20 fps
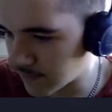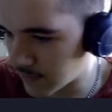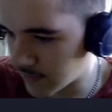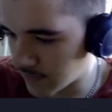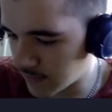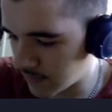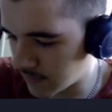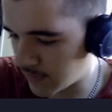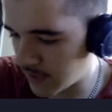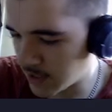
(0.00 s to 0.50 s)

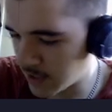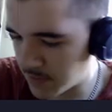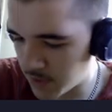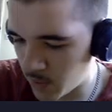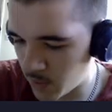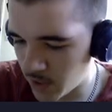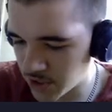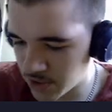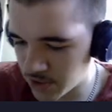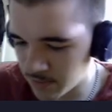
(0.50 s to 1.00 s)
that should be a
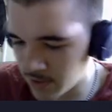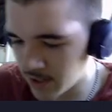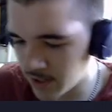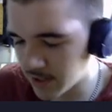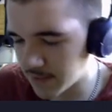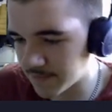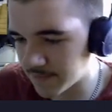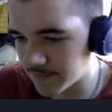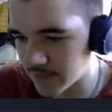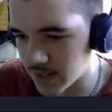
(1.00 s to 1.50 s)
question mark.
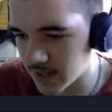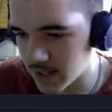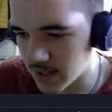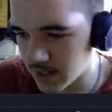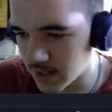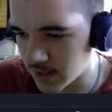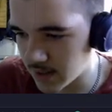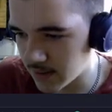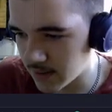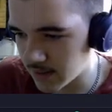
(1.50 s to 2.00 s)

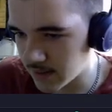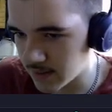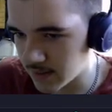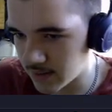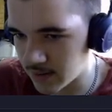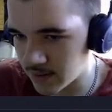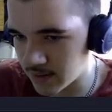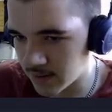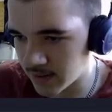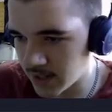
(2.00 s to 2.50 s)

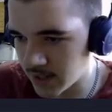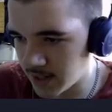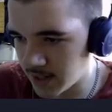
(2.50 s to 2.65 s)
Okay.